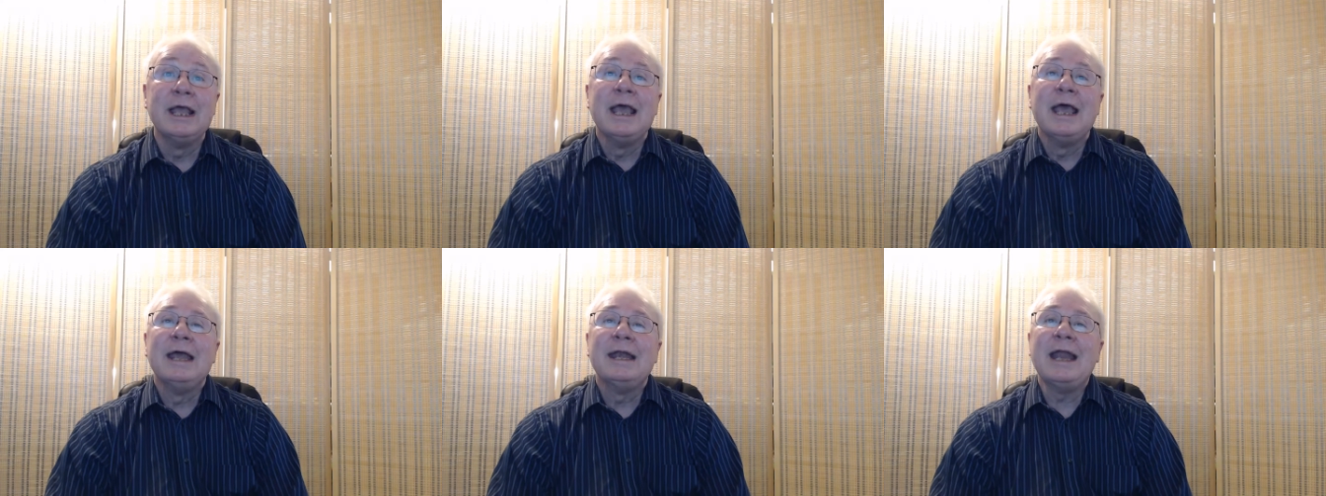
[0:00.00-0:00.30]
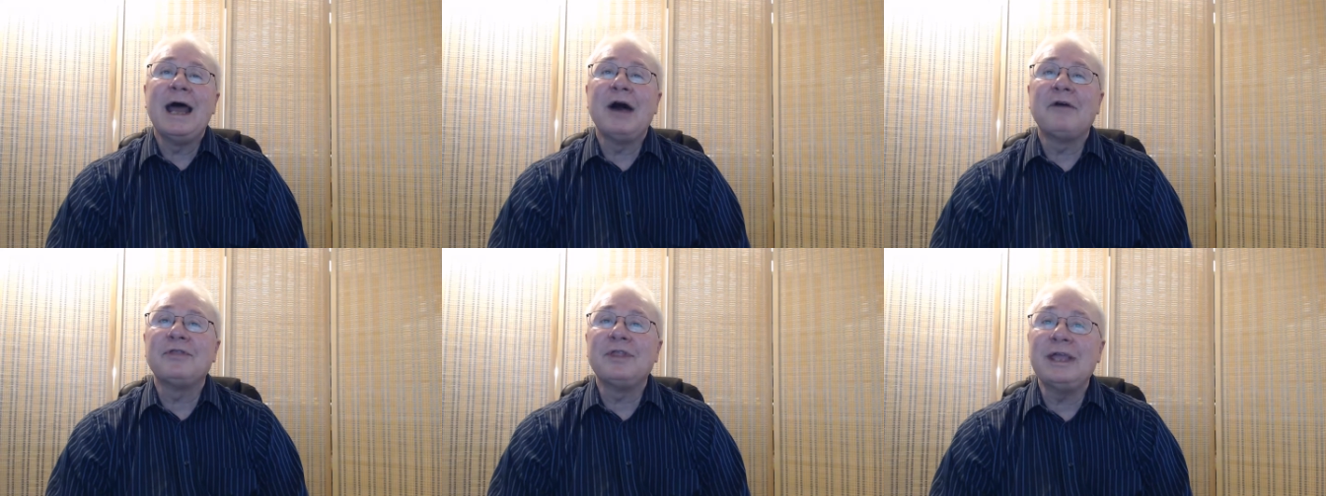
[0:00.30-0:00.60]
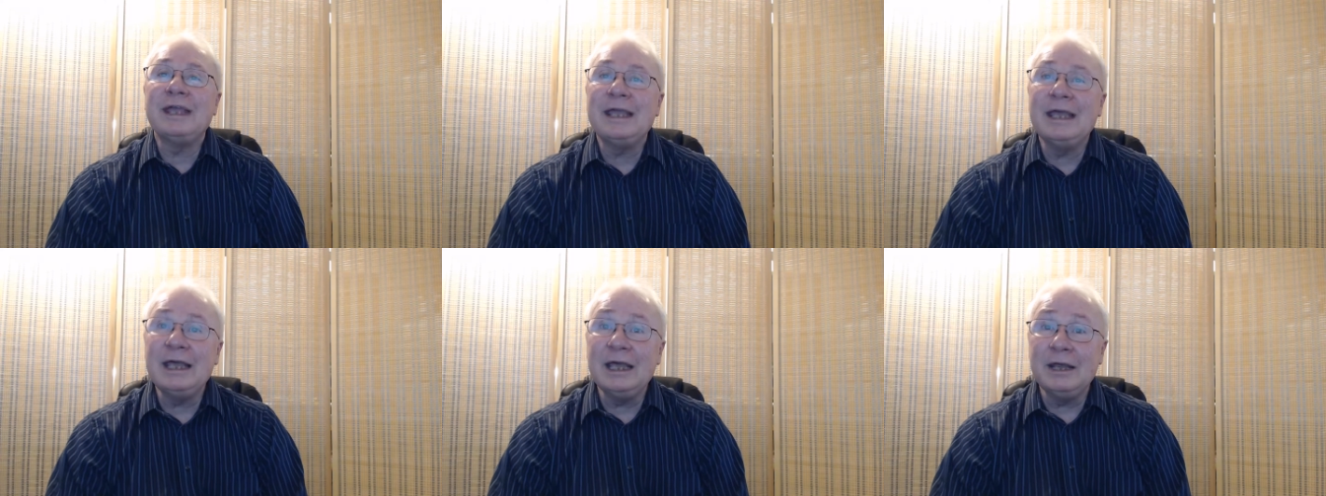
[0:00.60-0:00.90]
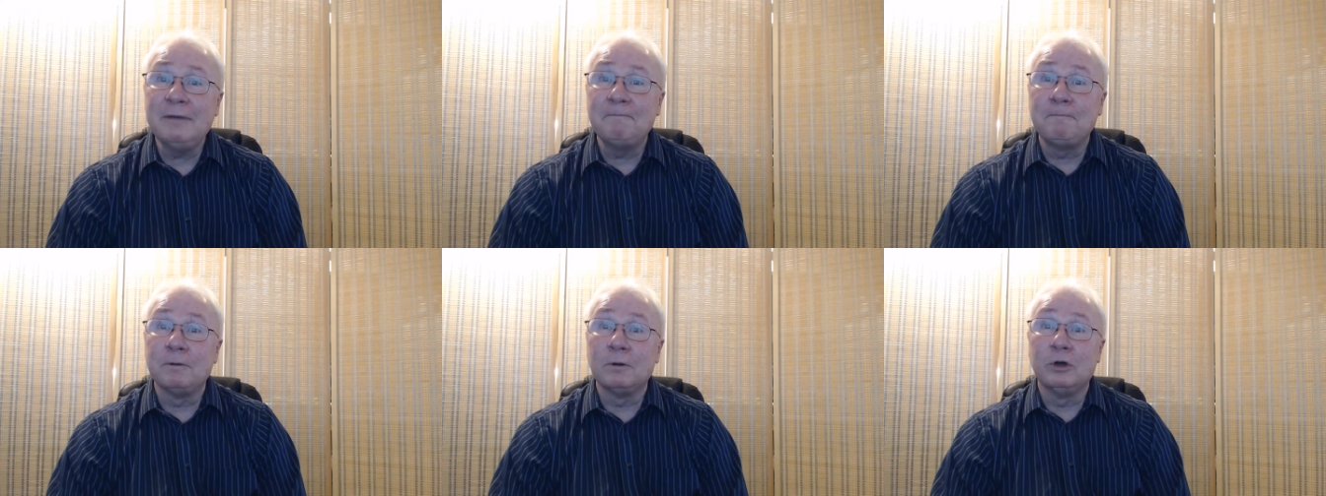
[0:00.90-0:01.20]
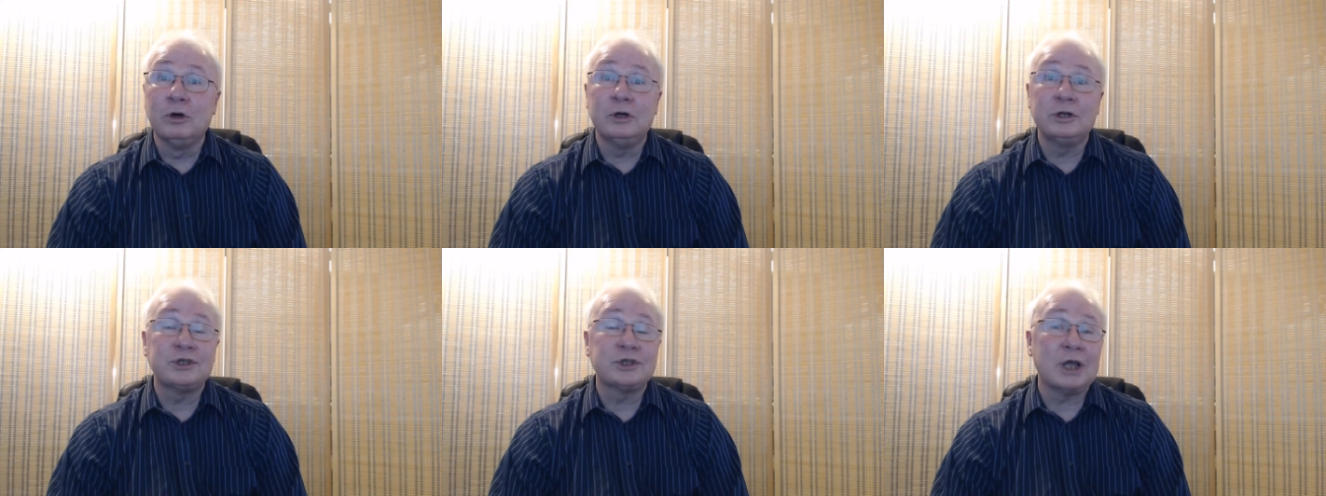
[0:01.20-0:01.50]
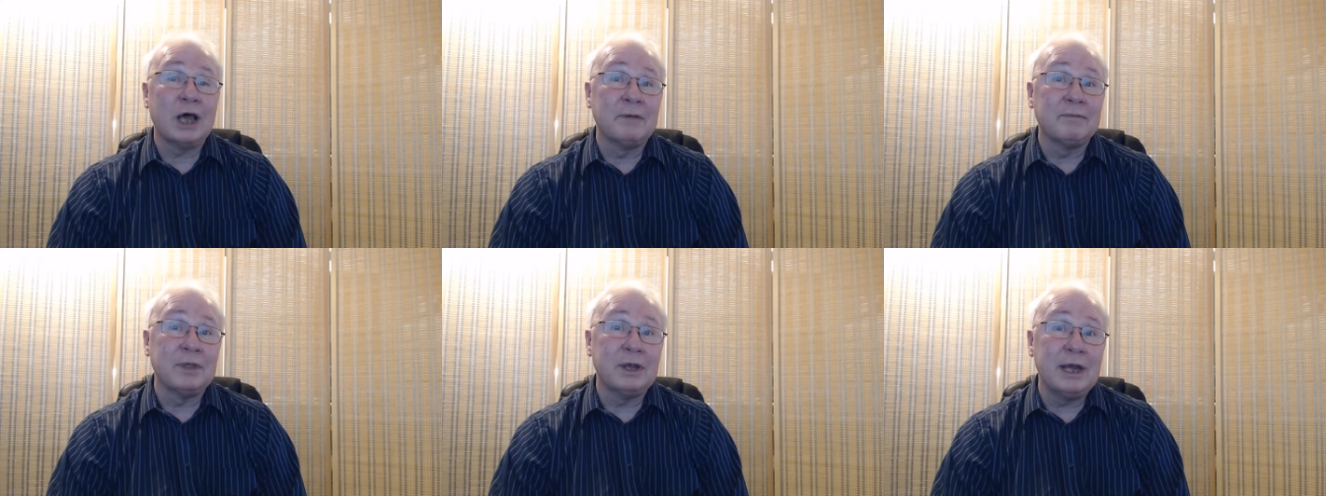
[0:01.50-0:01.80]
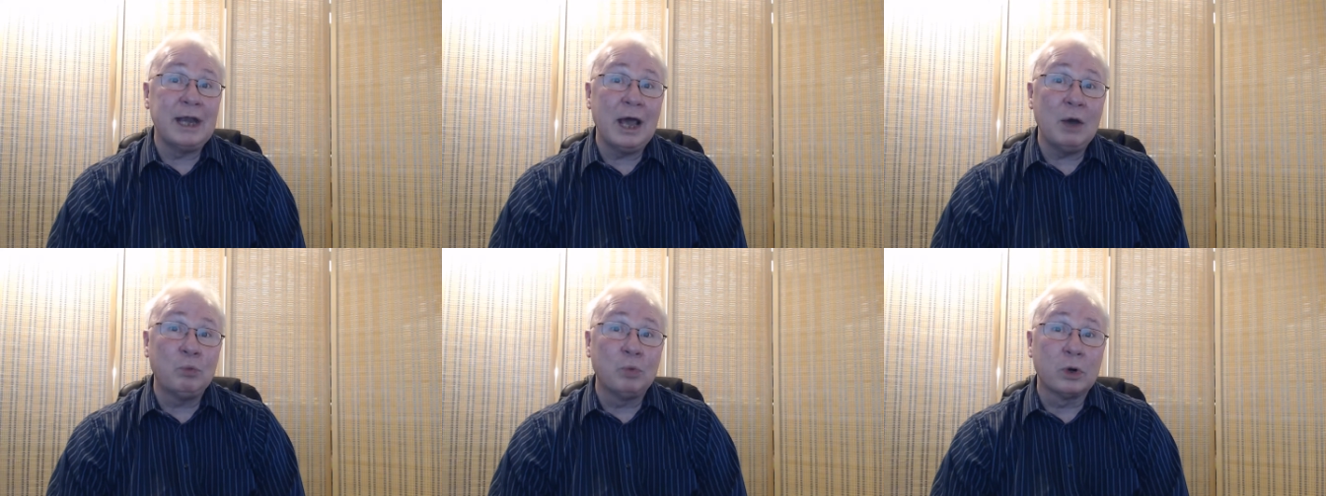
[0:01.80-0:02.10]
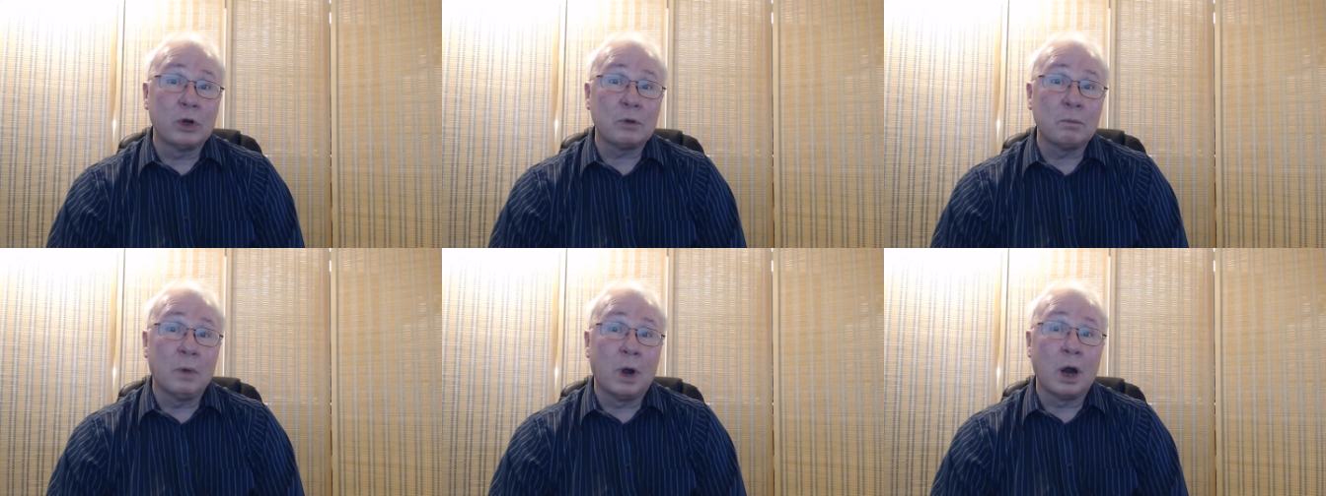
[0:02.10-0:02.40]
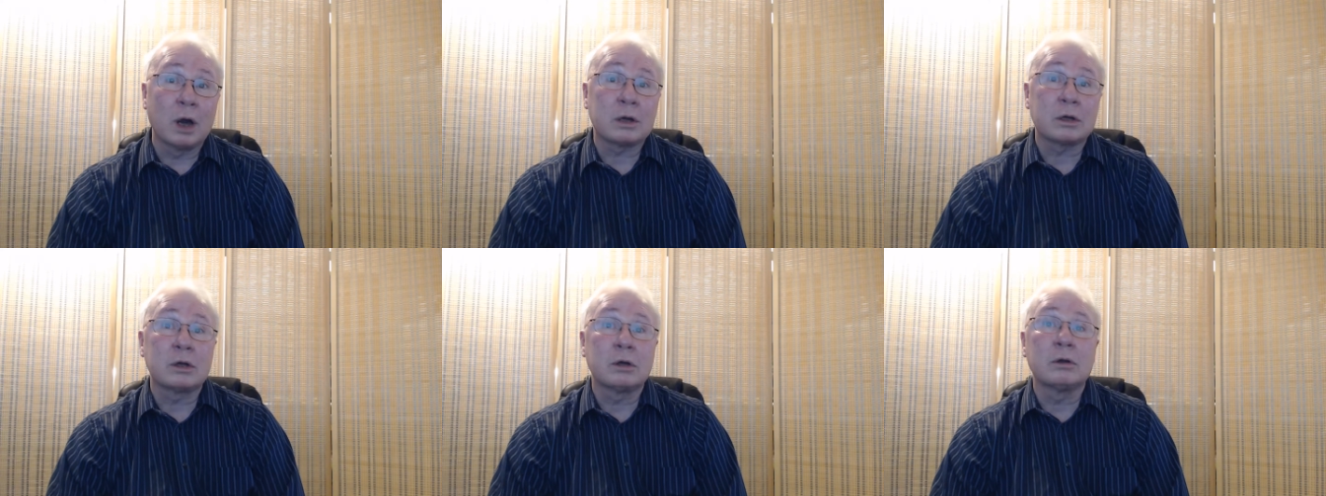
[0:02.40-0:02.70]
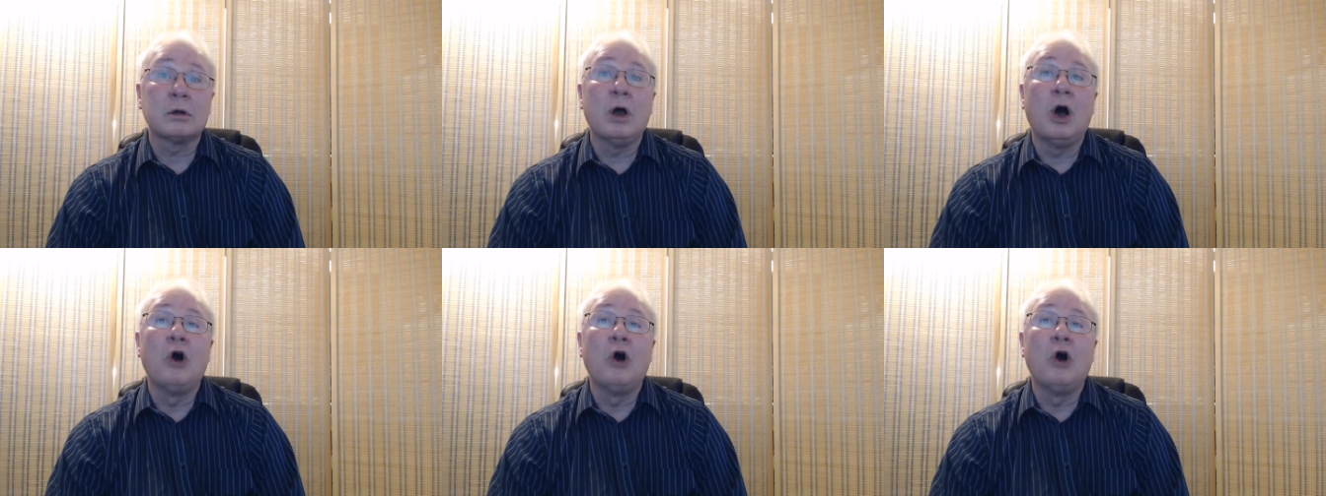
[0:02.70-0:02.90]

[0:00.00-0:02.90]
Now, the influence of the network marketer